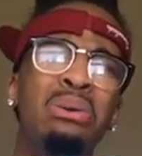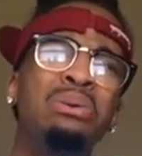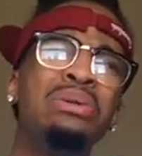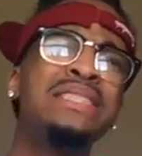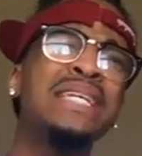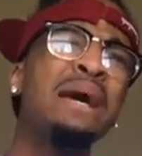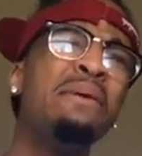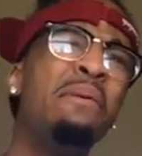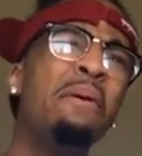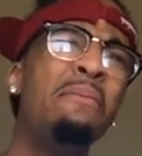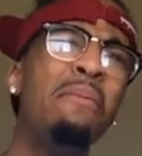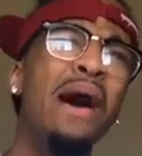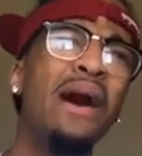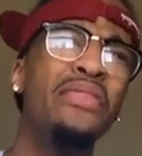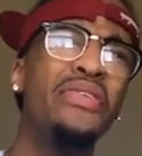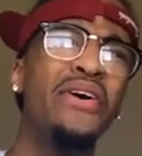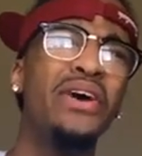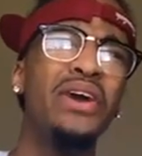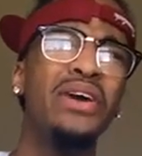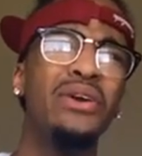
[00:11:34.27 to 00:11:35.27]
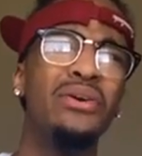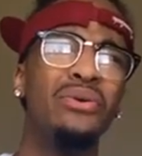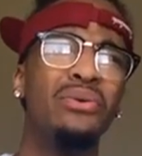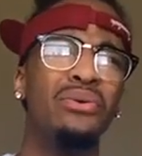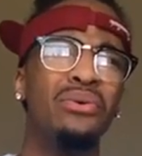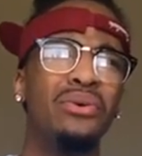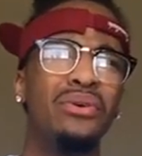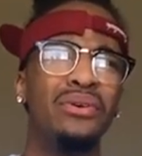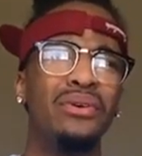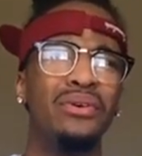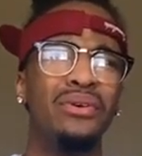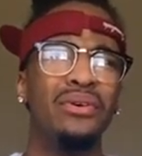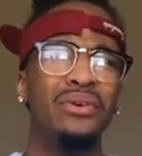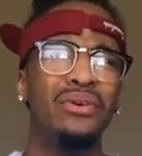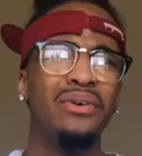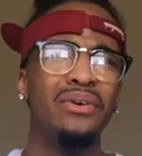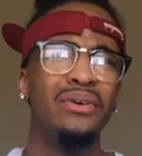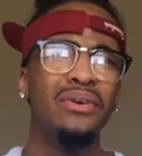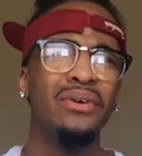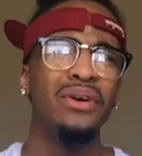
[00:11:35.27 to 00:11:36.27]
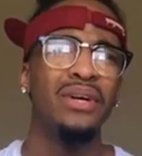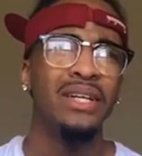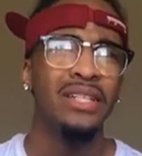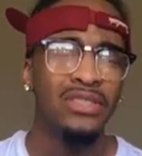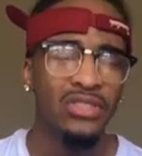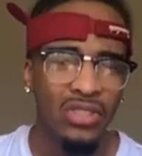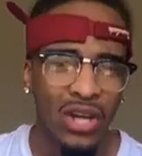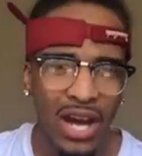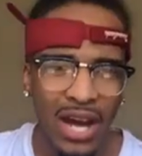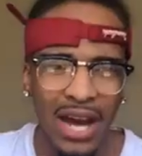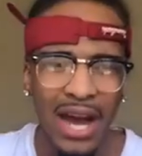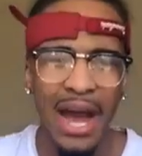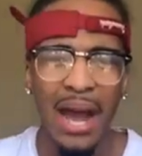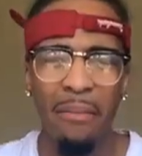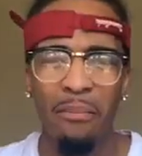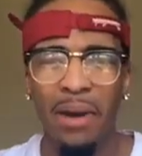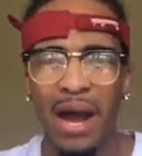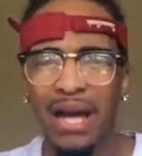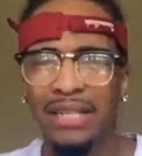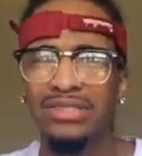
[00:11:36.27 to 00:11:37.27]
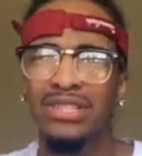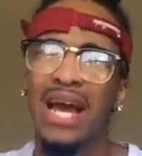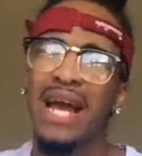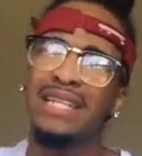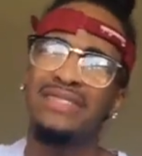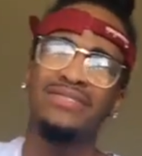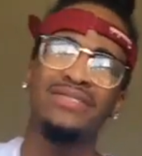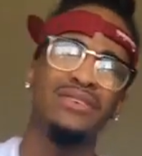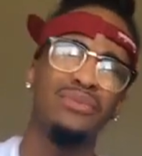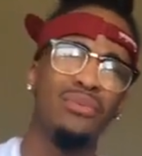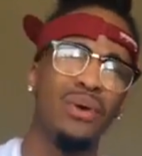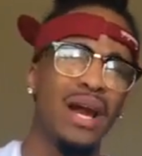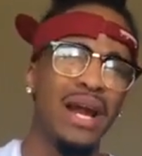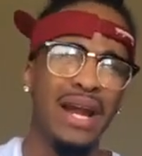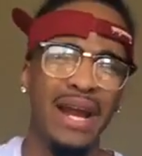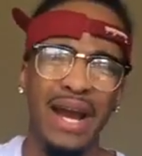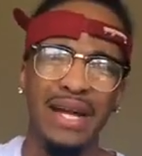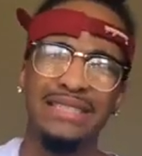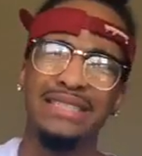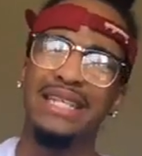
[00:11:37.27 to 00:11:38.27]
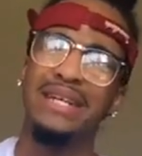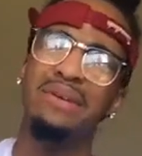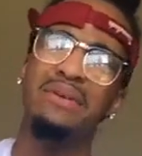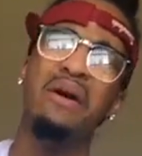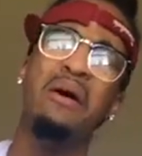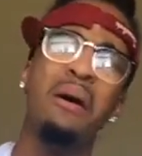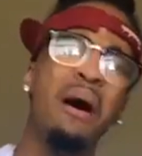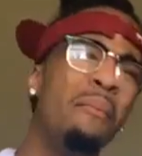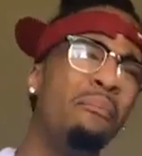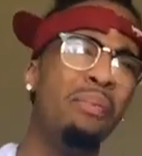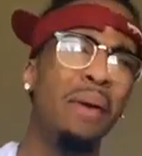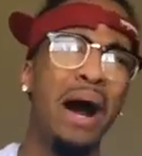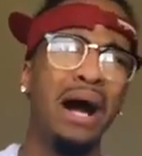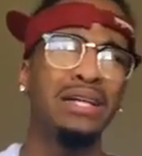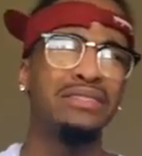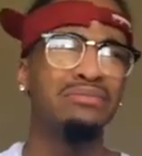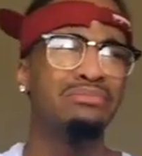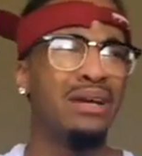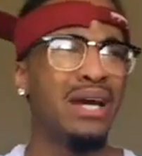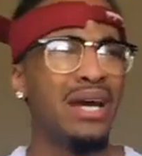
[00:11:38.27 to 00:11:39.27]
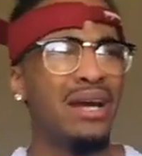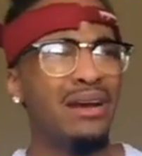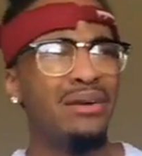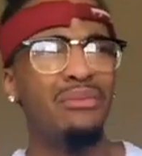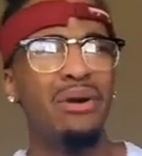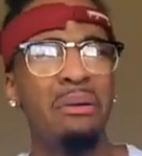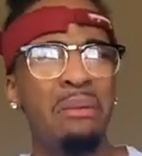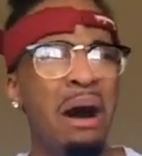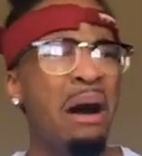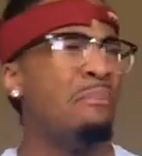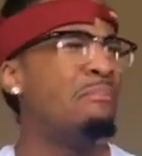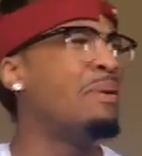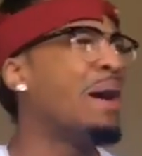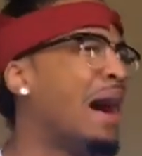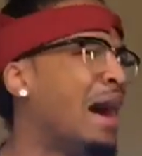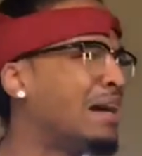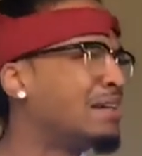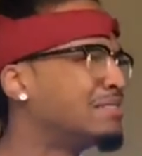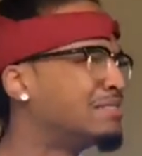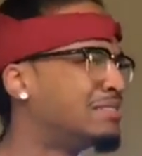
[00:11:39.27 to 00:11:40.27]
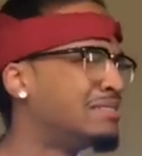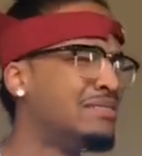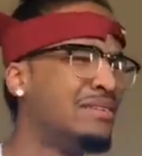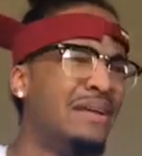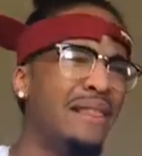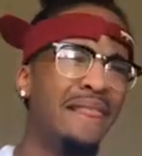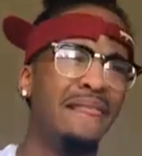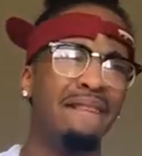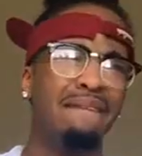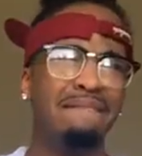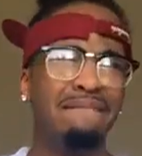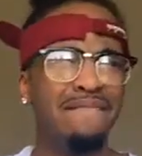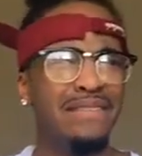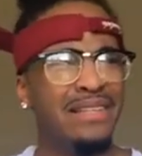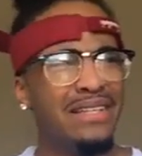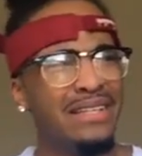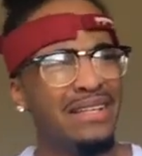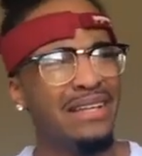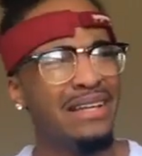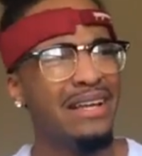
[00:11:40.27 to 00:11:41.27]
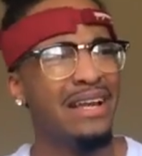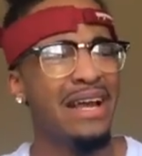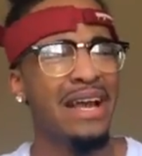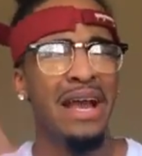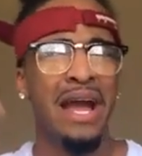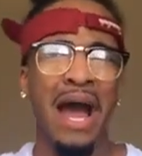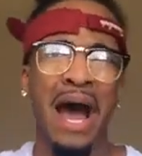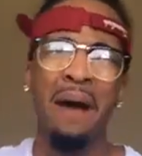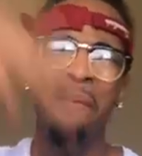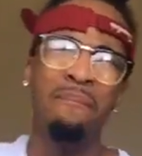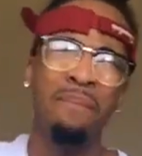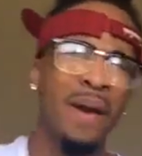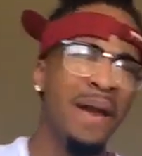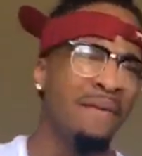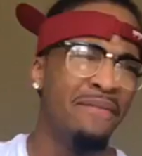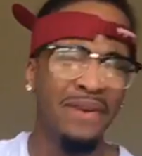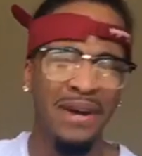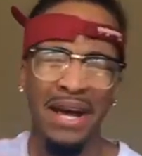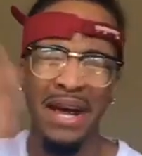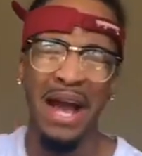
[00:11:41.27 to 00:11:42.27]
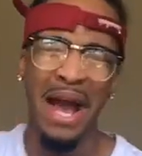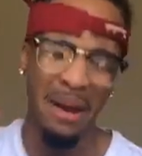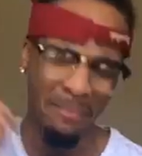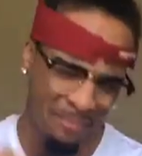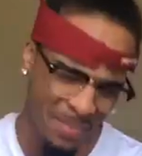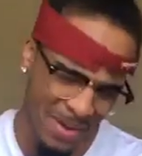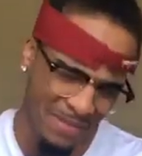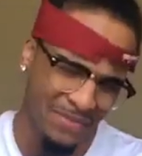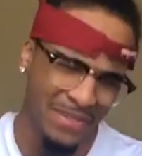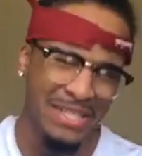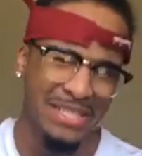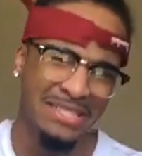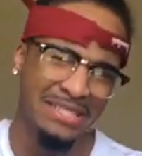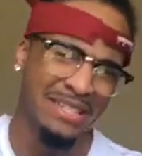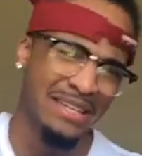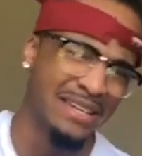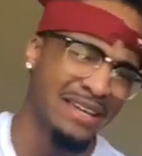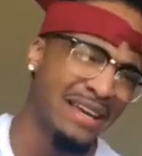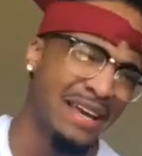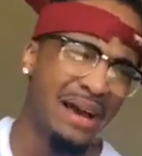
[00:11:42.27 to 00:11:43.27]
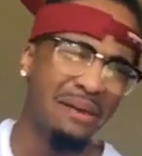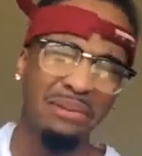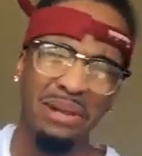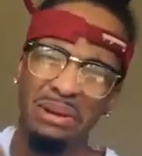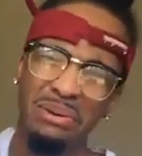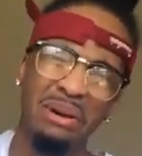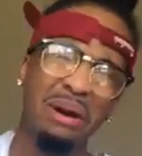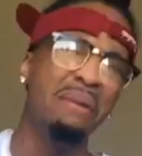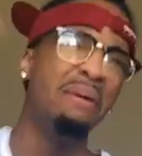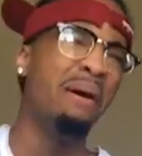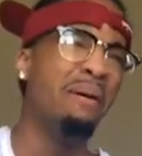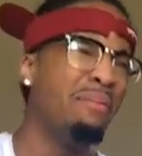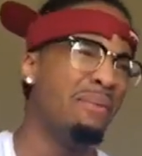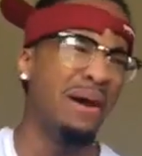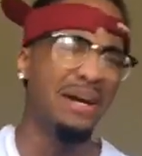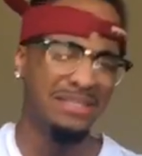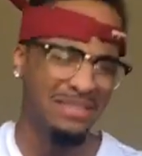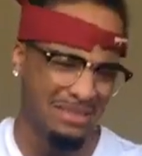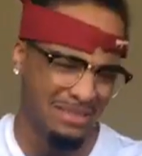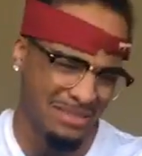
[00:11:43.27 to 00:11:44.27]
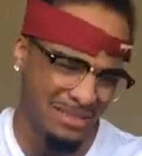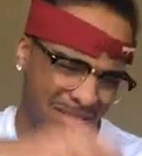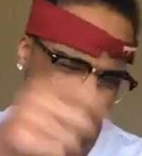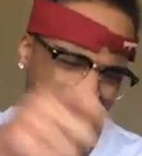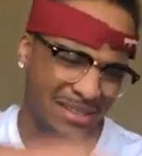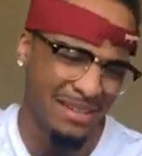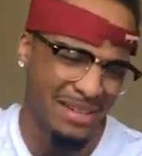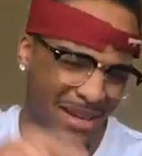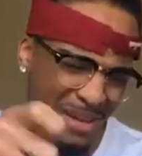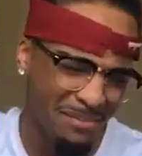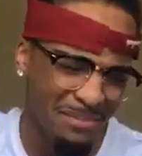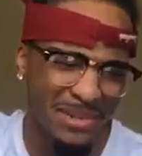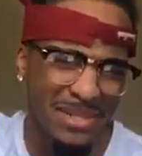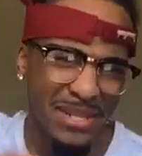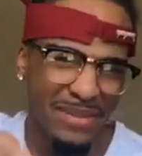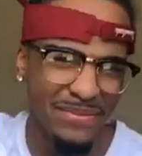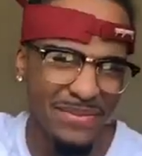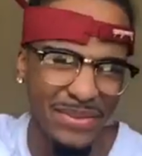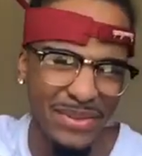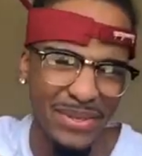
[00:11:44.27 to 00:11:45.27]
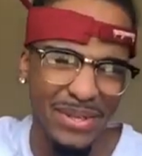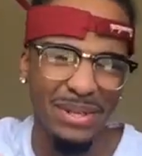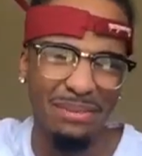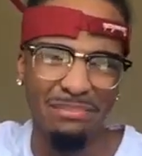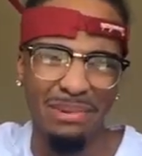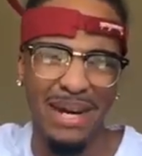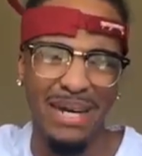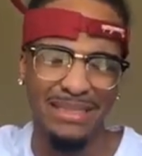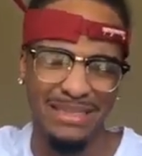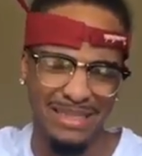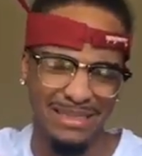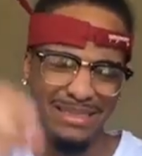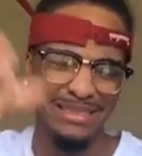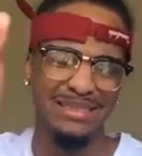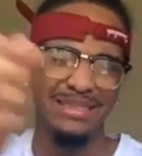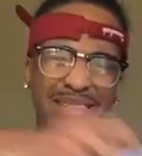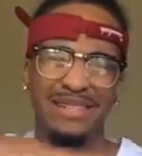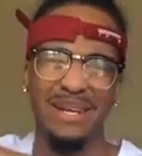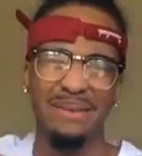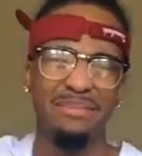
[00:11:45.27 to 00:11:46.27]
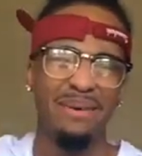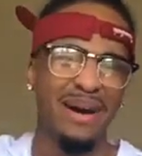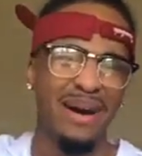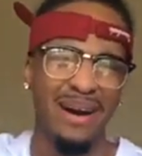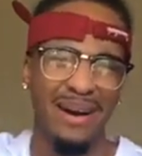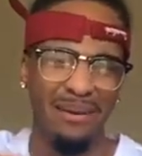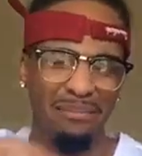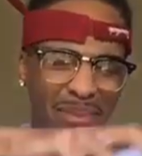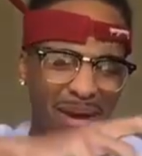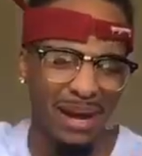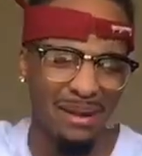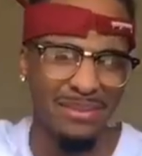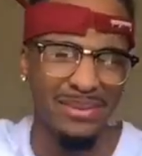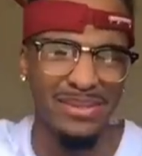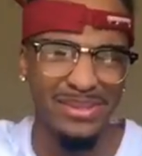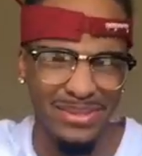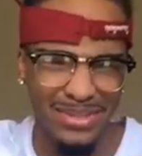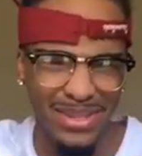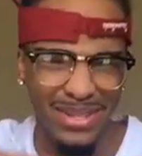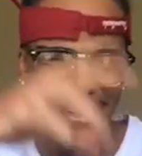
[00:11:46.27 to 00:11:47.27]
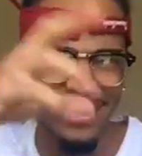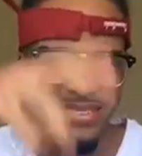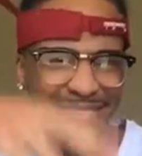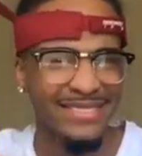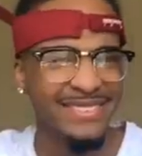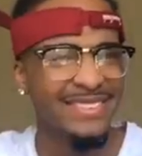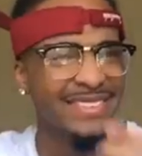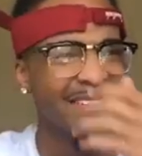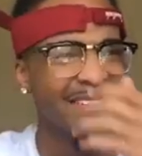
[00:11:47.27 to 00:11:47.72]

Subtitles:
What type of mother are you? So I asked her the waiter. I said, "What my box, man? What my box? I pay for the ticket." I'm like, "What my box?" I put the food in the box. I took the cup of barbecue sauce.